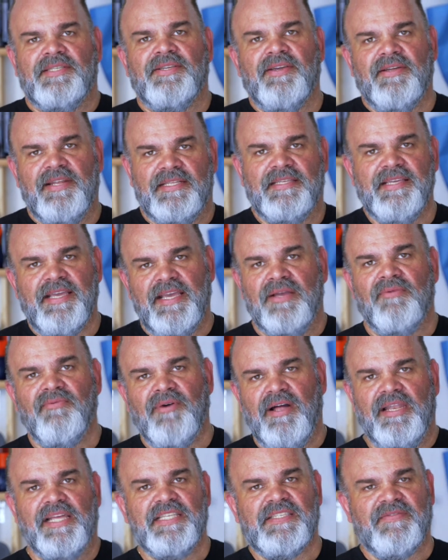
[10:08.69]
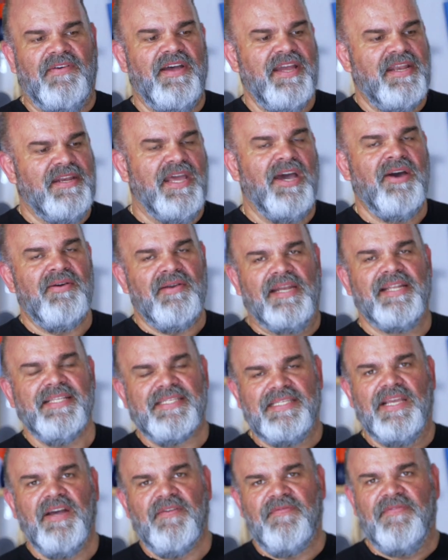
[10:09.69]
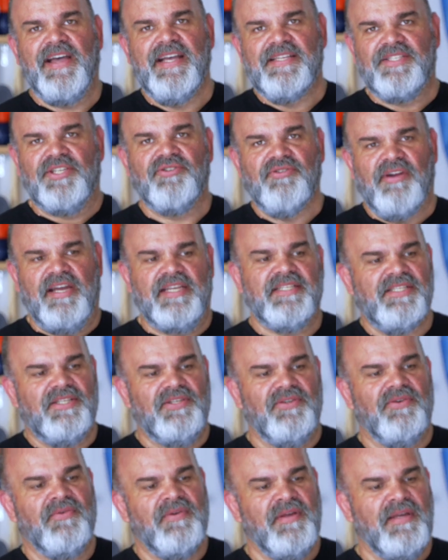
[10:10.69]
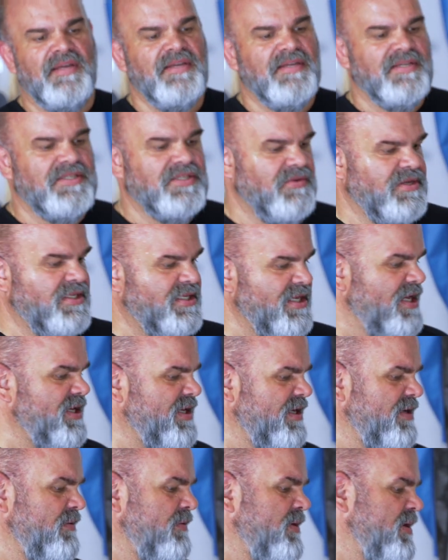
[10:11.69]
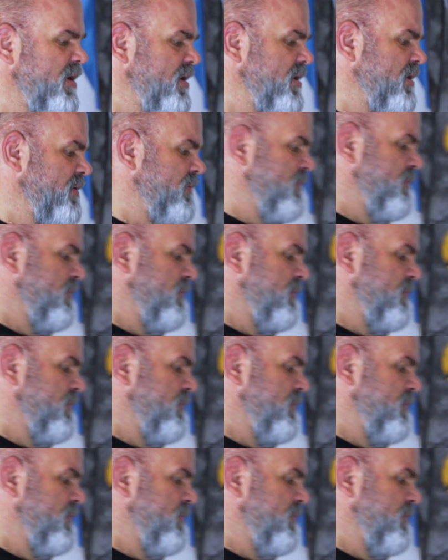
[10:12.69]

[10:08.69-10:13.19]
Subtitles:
gonna take? Well, let's find out and see how fast it dries too. So we take it, hit it.